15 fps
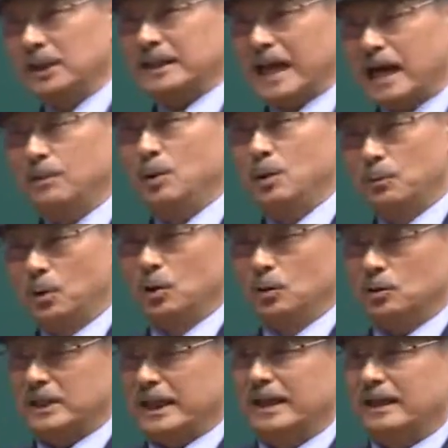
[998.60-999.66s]
themselves
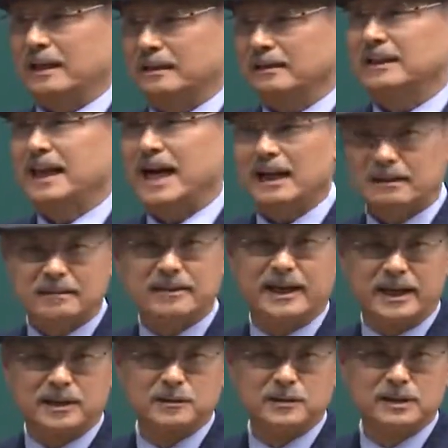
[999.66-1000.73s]
after retirement?
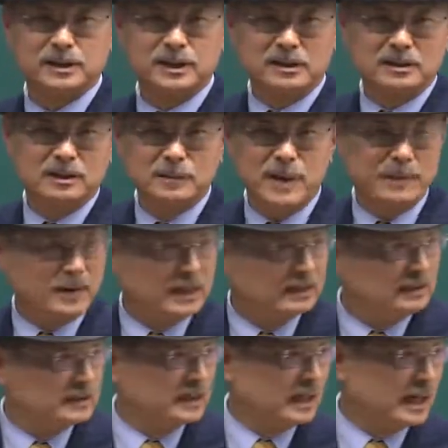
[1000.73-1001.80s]
With their
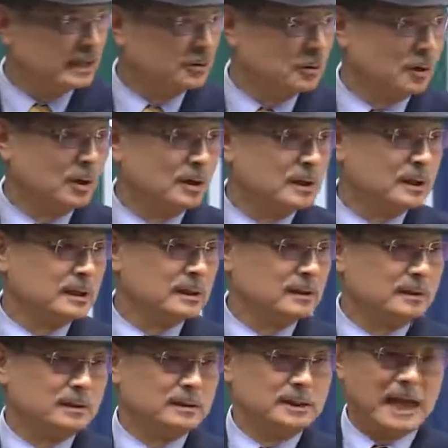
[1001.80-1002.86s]
pensions?
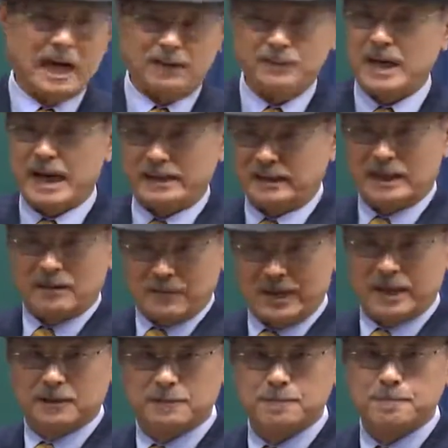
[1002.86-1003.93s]
Pension alone won't be
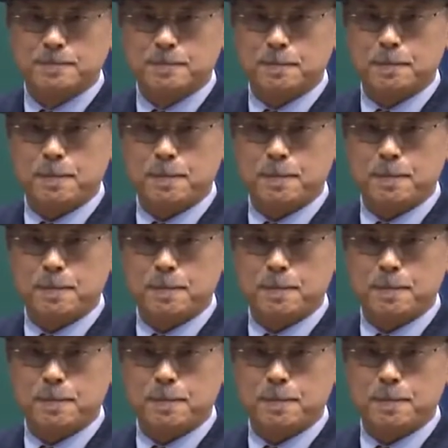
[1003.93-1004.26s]
enough.